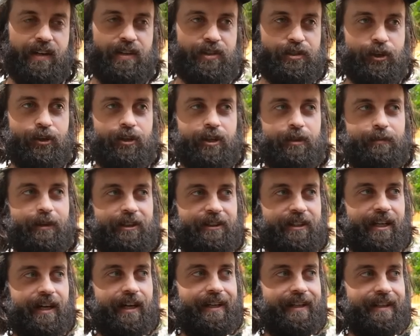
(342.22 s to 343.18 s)
Sorry
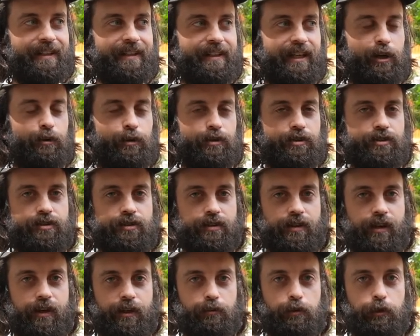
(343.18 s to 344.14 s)
about that. That was
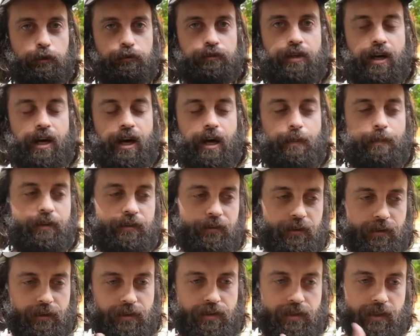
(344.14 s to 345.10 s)
on a rooftop and
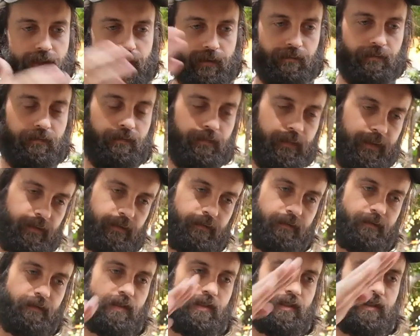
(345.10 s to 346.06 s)
there's a
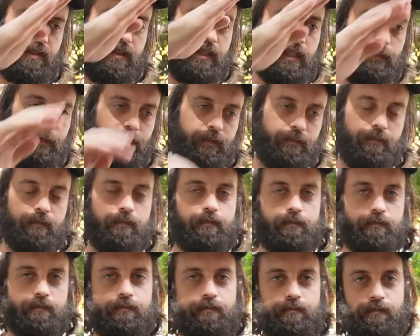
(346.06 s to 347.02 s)
steep
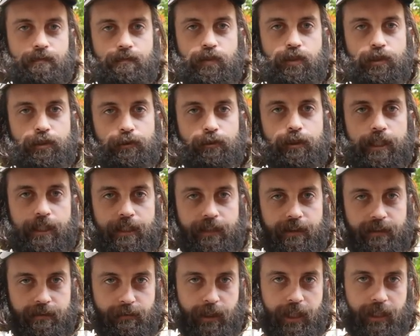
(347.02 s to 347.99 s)
street
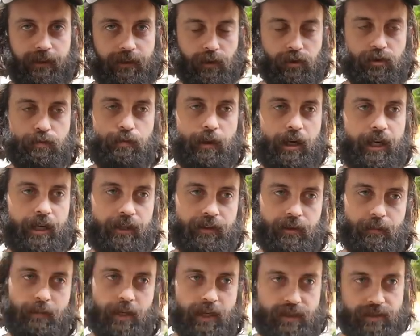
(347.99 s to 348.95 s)
right close by.
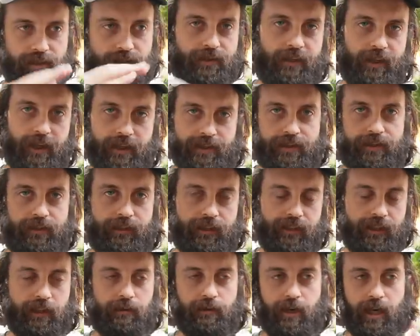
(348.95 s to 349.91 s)
The buses constantly
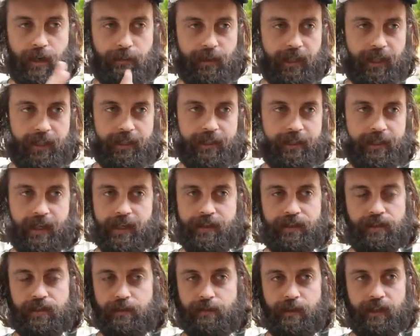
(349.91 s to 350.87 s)
go up and I didn't
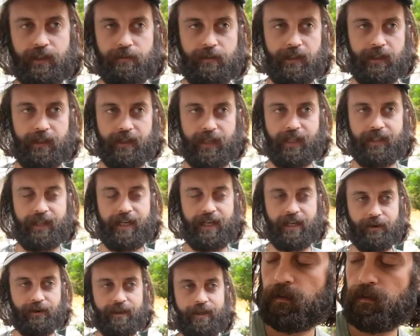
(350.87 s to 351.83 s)
anticipate it being that
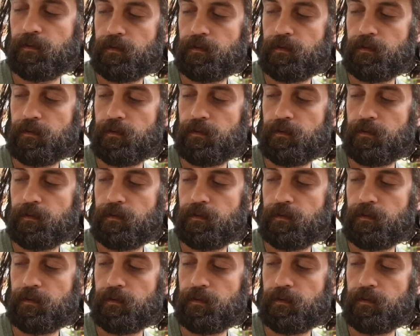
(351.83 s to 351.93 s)
loud.